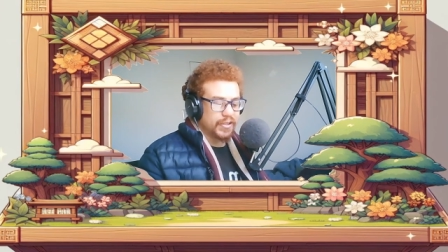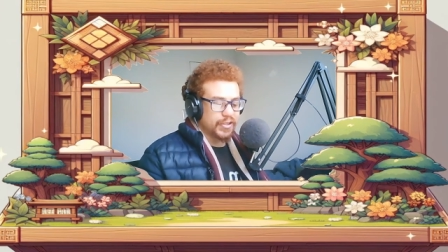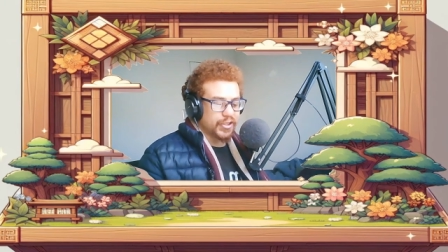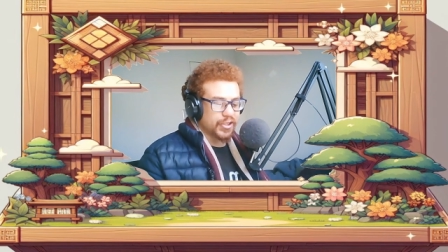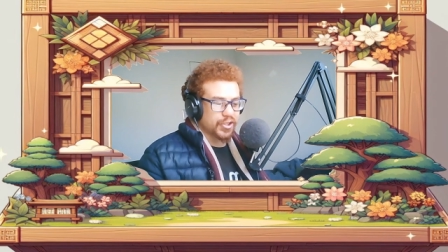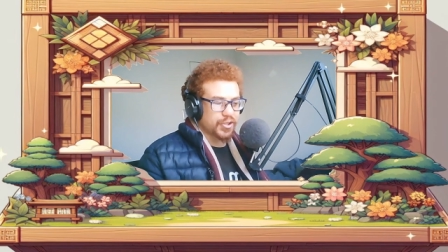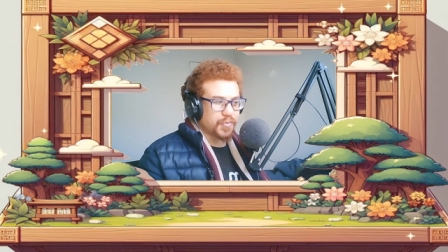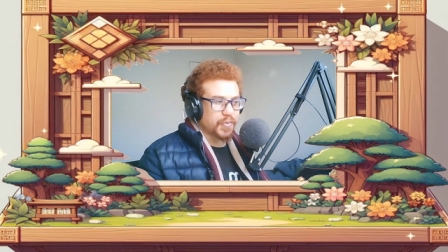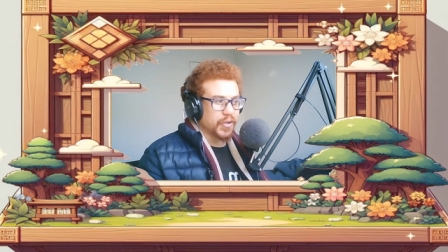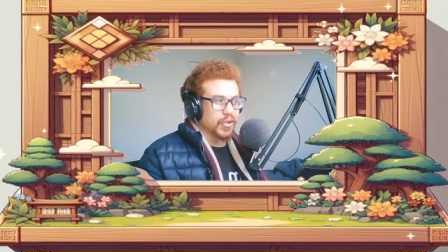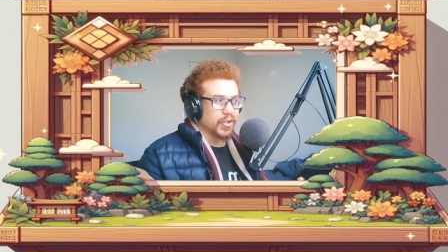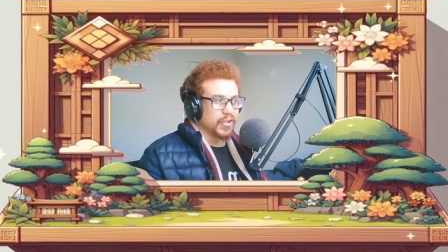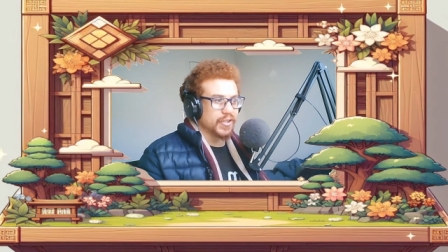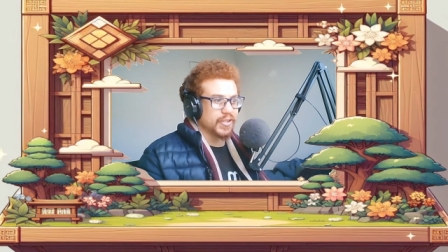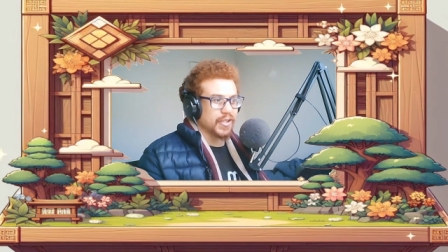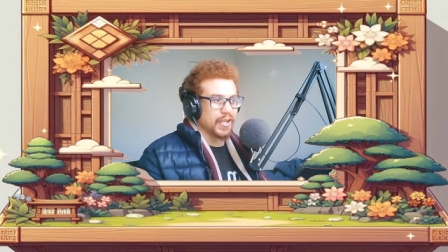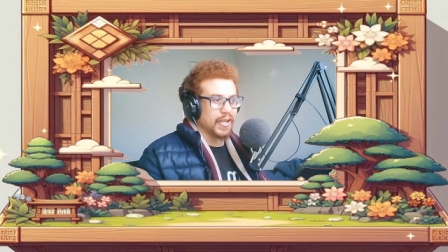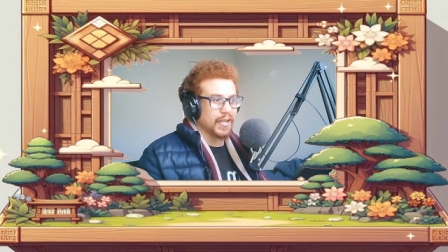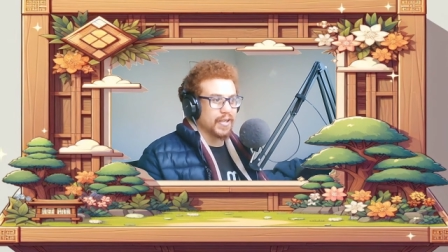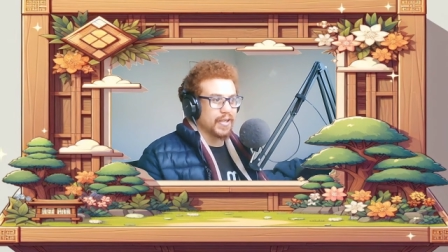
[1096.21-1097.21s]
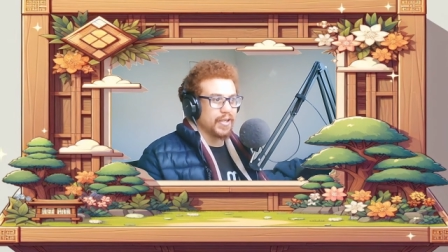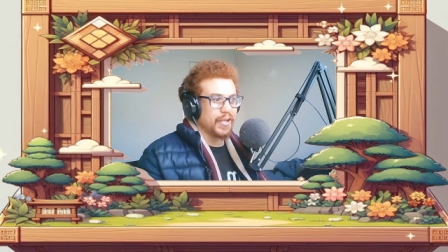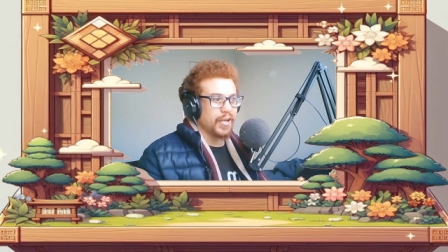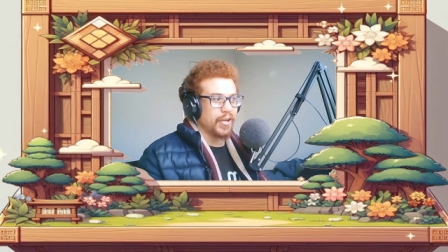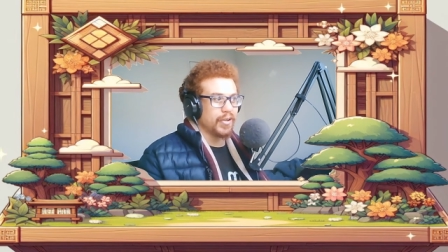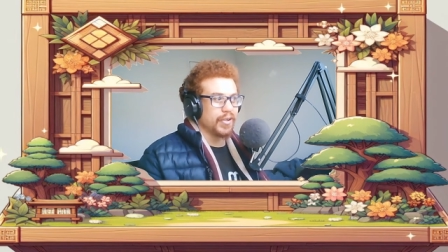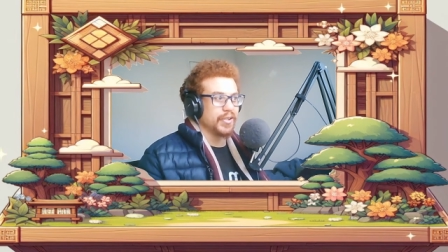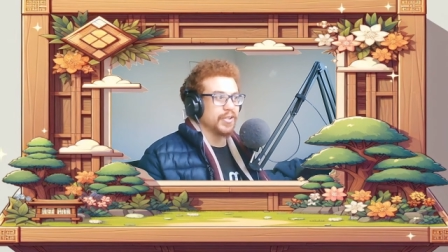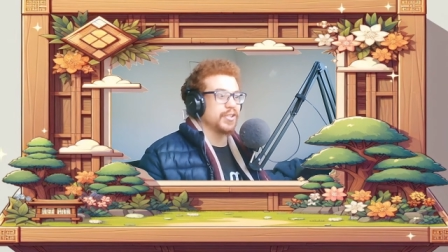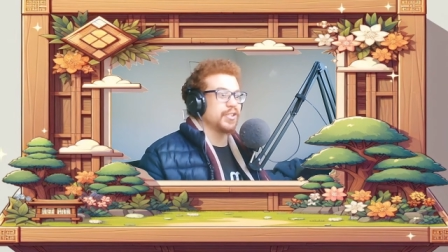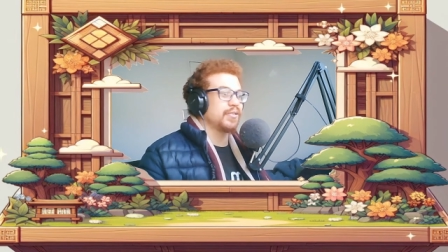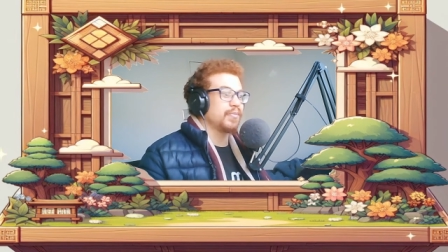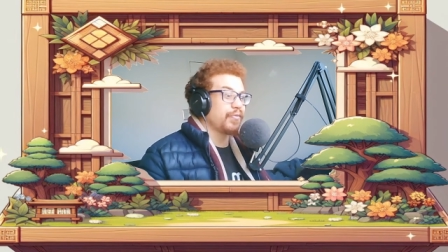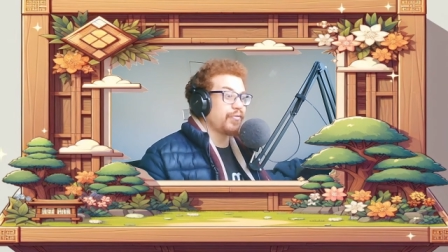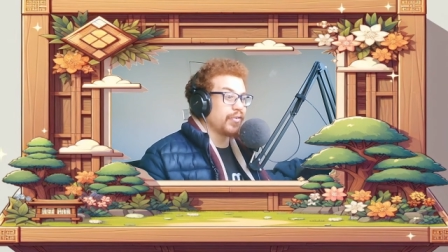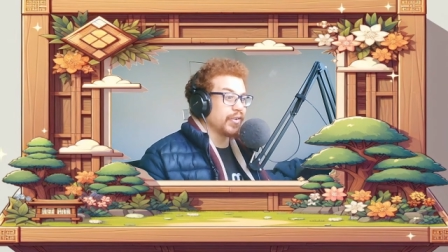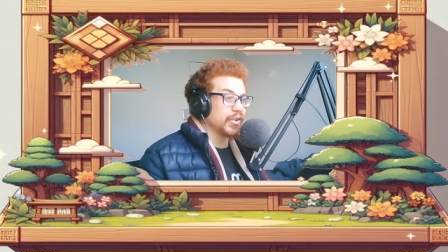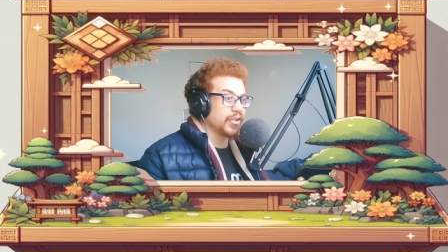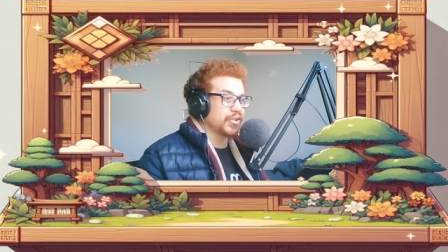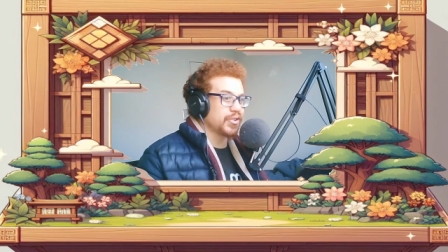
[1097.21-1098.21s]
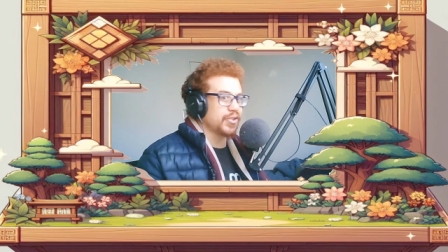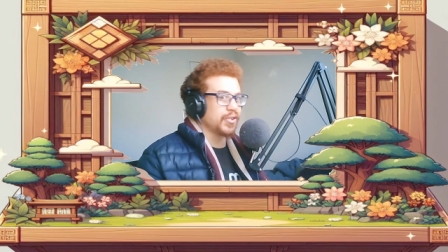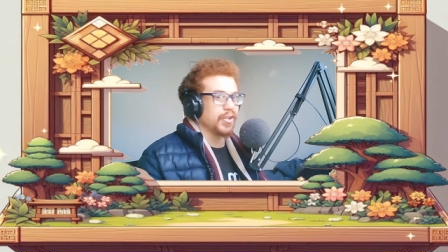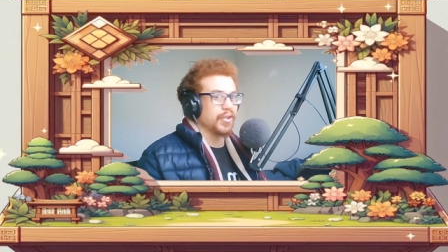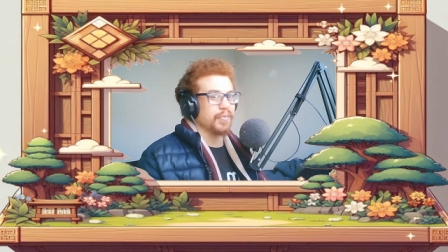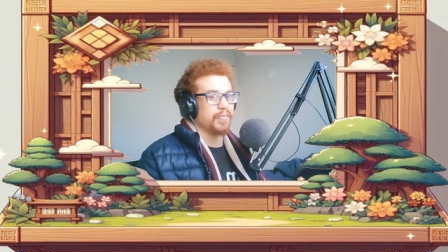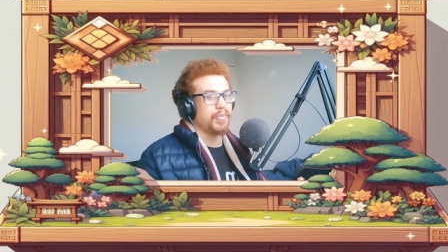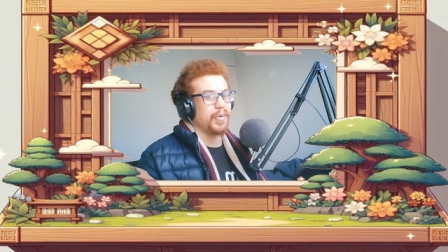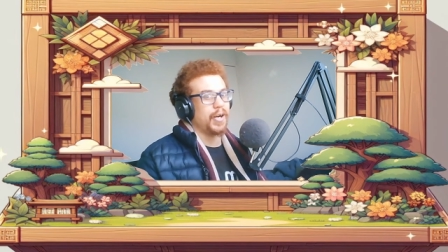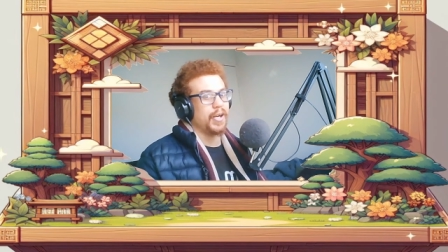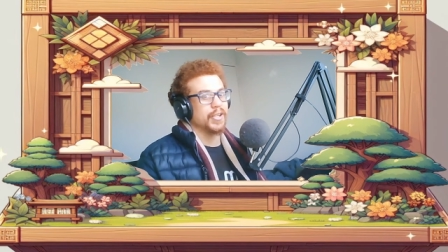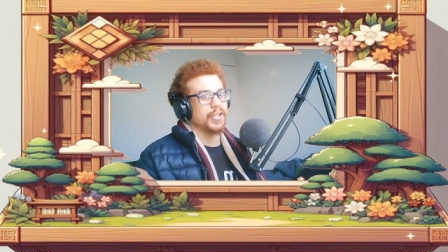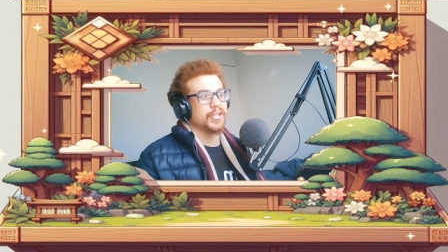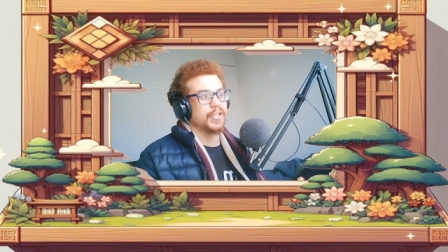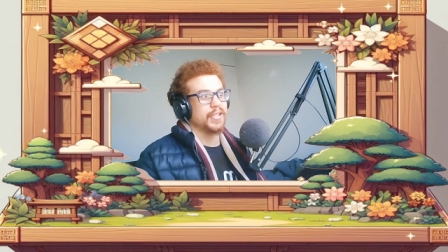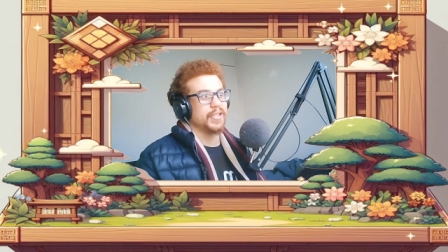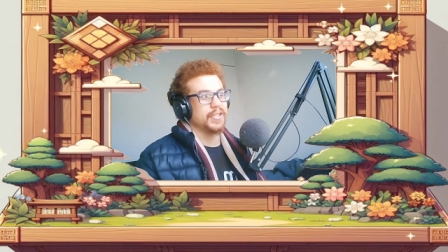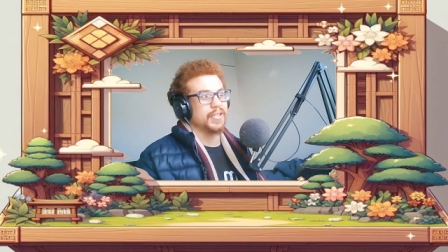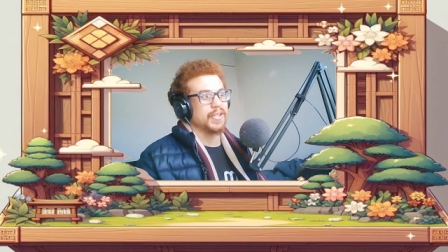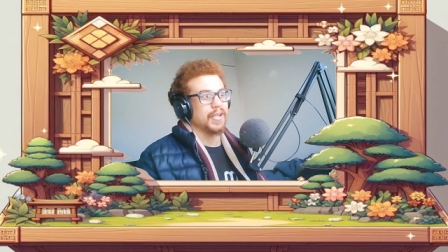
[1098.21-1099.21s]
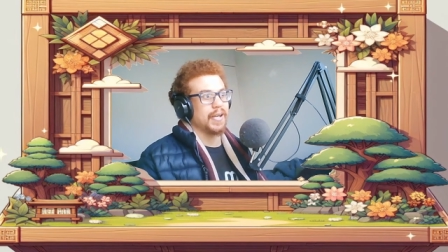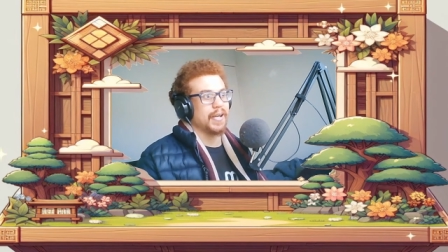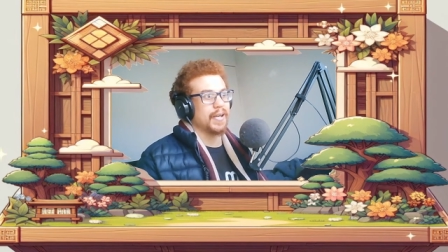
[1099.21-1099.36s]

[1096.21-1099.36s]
Just because, like, you know, he's first to the punch. He's, like,